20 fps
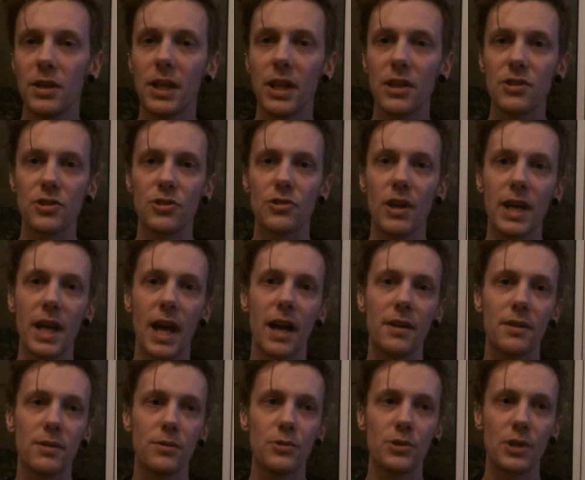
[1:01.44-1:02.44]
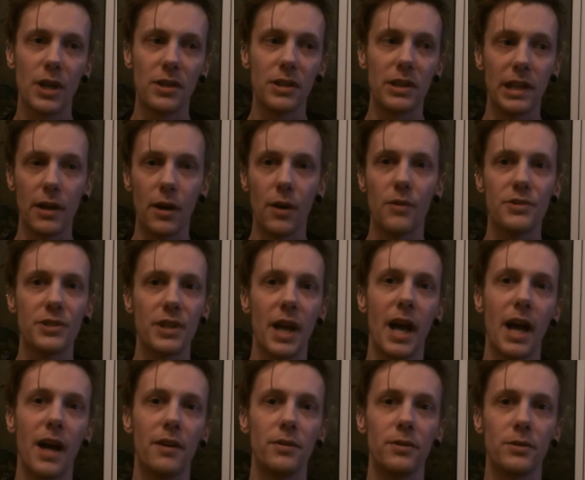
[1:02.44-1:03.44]
can get straight handles and you can get offset
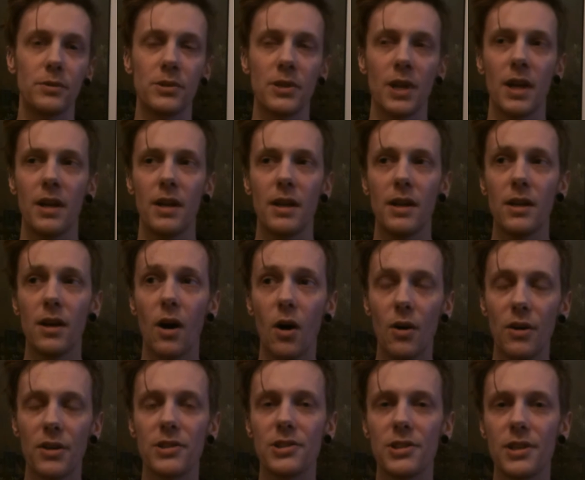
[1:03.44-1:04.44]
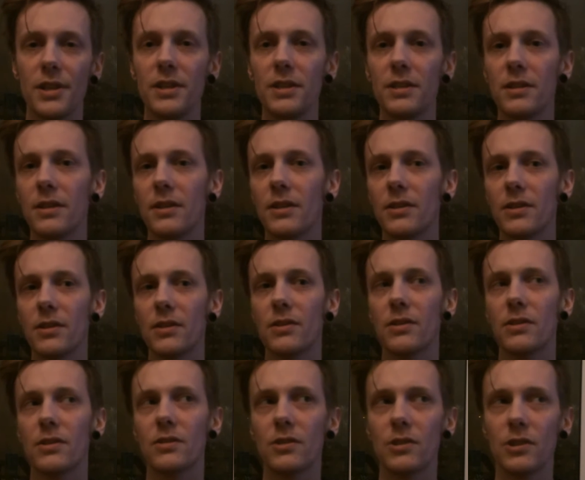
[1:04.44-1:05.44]
handles. Honestly,
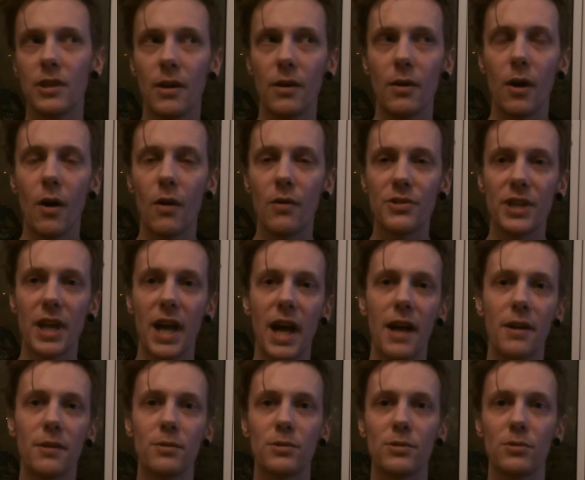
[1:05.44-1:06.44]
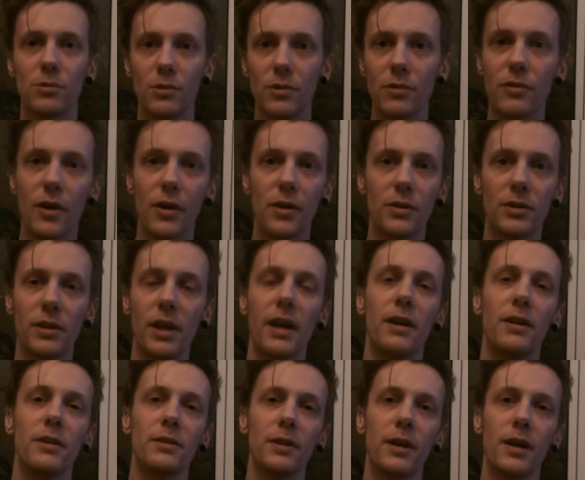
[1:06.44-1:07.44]
you know, offset handles are all the vogue
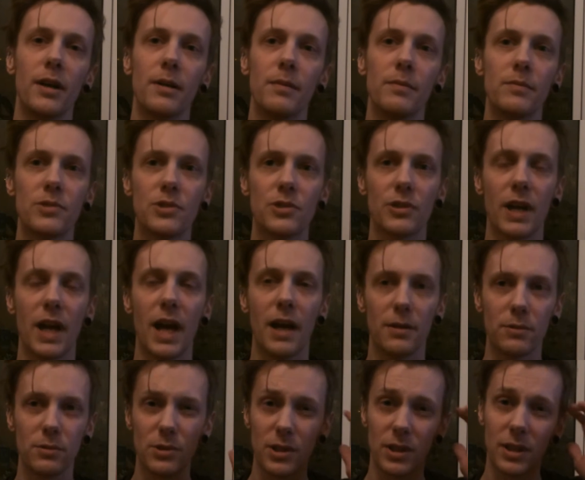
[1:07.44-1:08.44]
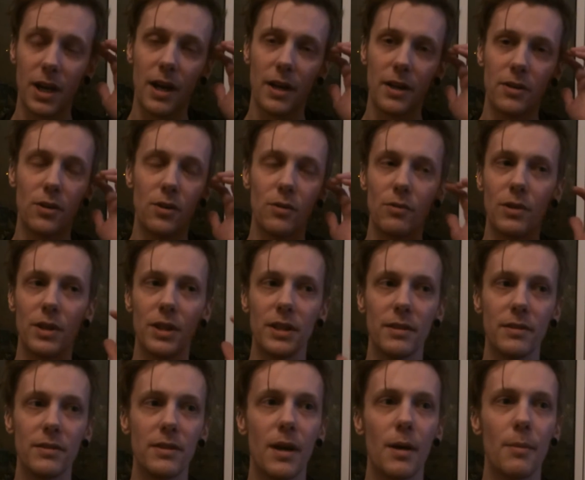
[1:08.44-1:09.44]
now. Straight handles are kind of not
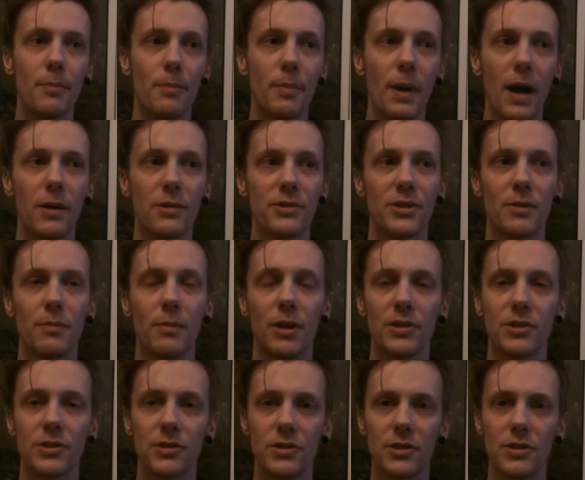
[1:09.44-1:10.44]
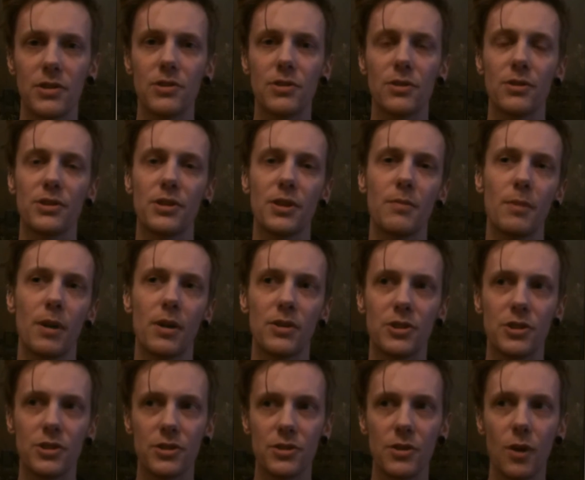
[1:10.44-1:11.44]
really about so much. There's not so
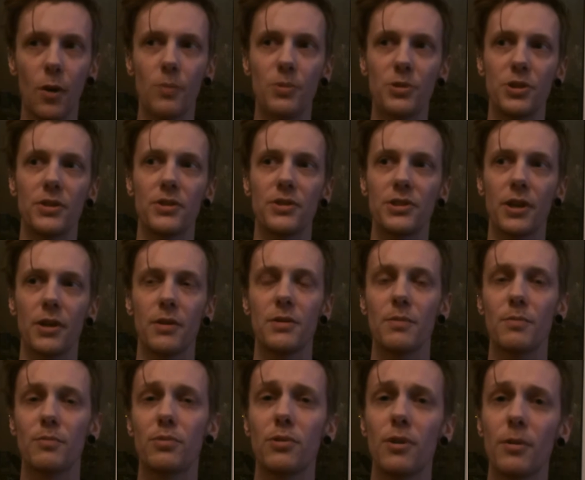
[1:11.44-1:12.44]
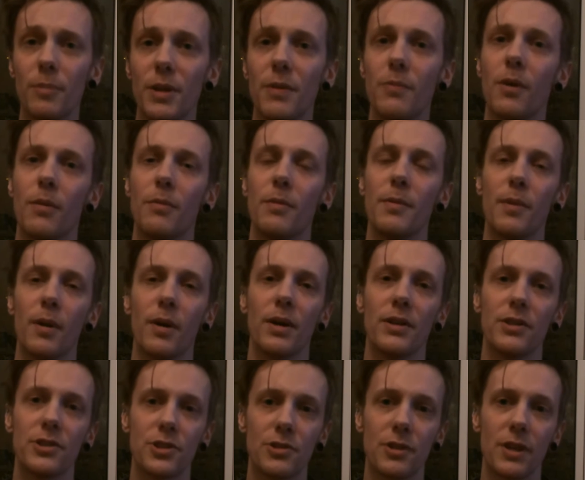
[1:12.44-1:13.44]
much option, so you probably won't be
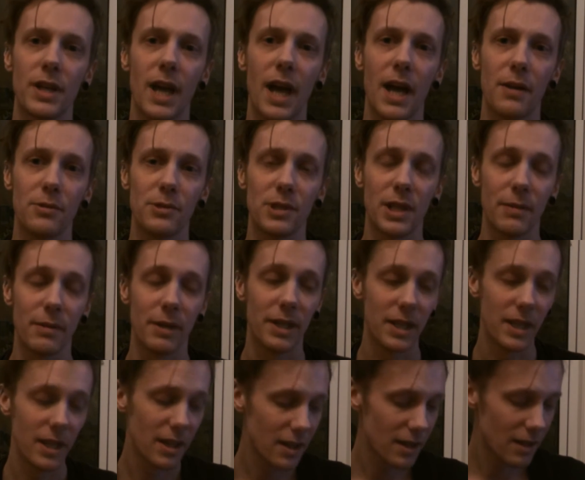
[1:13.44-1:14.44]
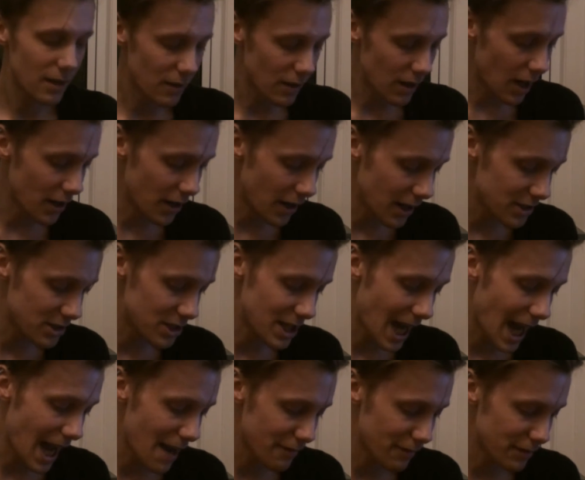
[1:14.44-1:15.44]
buying straight handles anyway. I don't actually
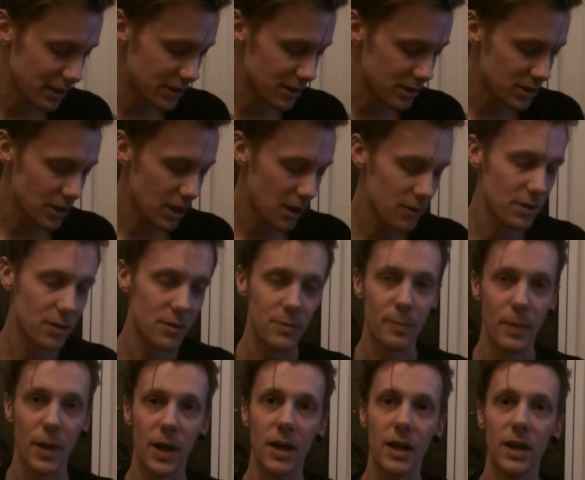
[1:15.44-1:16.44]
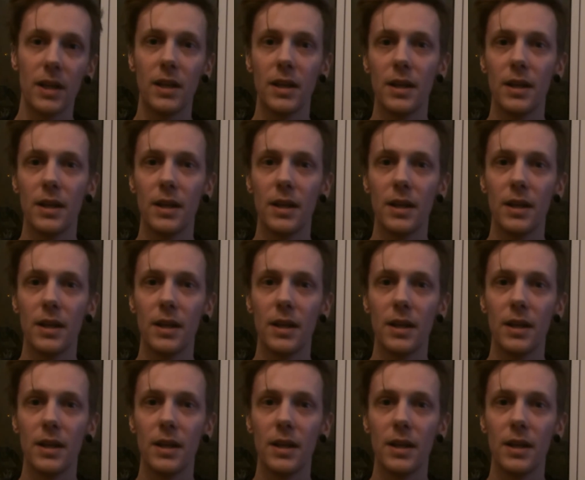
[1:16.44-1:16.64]
have any to show you, but